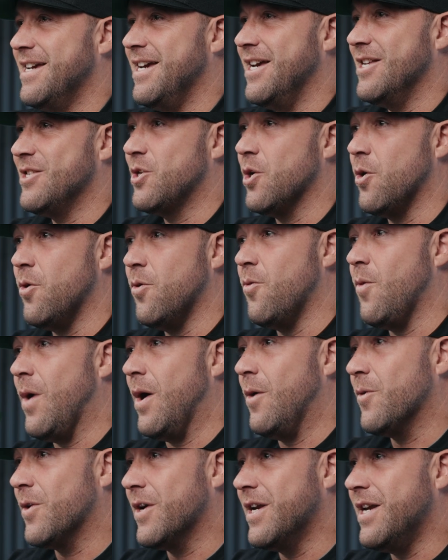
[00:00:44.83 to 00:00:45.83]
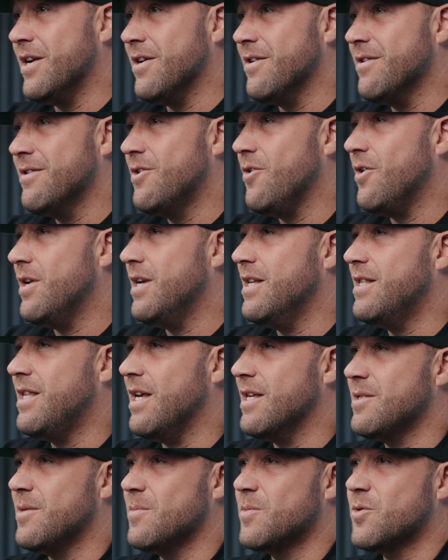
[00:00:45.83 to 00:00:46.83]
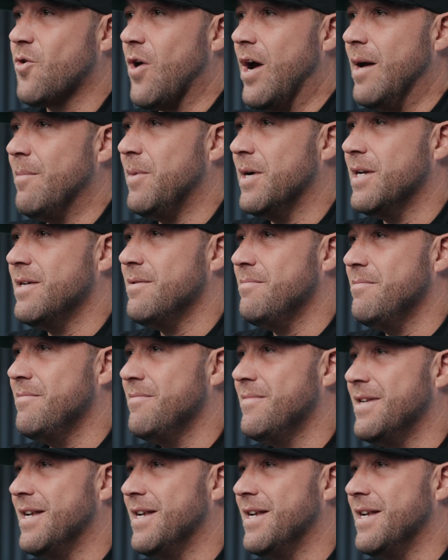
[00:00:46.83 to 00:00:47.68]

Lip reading: And so while we're here, go ahead and hit that subscribe button.